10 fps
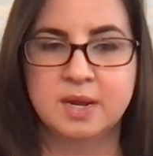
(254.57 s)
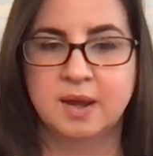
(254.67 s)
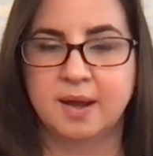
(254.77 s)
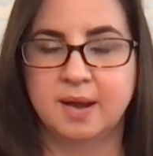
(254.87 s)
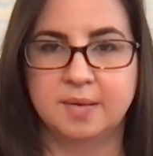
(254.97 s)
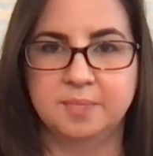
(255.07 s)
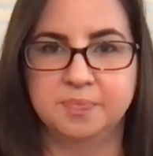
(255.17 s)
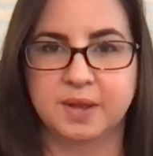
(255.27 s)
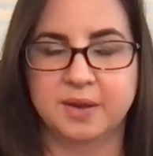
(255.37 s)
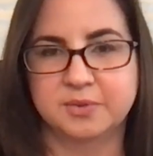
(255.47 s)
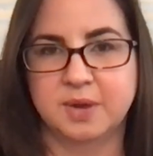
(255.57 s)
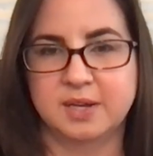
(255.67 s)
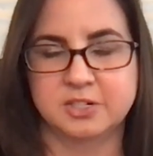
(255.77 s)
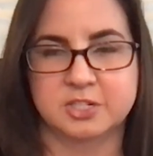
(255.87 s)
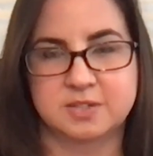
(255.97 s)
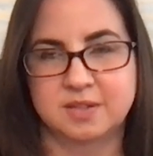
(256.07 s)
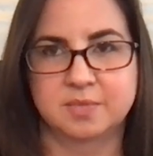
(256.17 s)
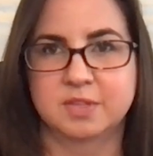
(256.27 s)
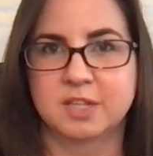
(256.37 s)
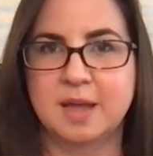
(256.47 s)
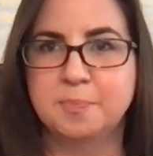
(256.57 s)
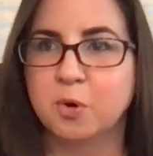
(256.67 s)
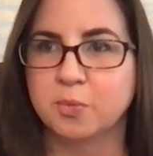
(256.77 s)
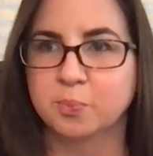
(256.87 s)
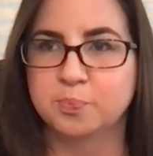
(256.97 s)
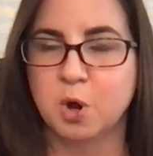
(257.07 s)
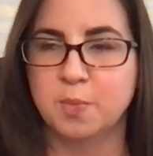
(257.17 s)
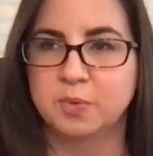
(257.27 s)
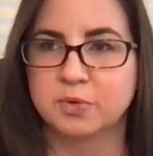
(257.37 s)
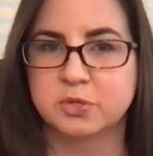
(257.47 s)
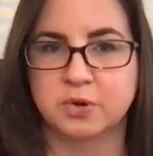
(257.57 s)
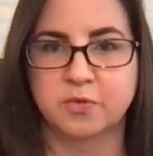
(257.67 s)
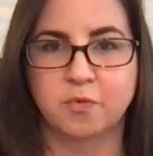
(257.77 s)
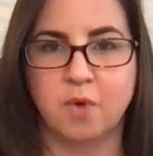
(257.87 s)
the light bulb moment was sort of,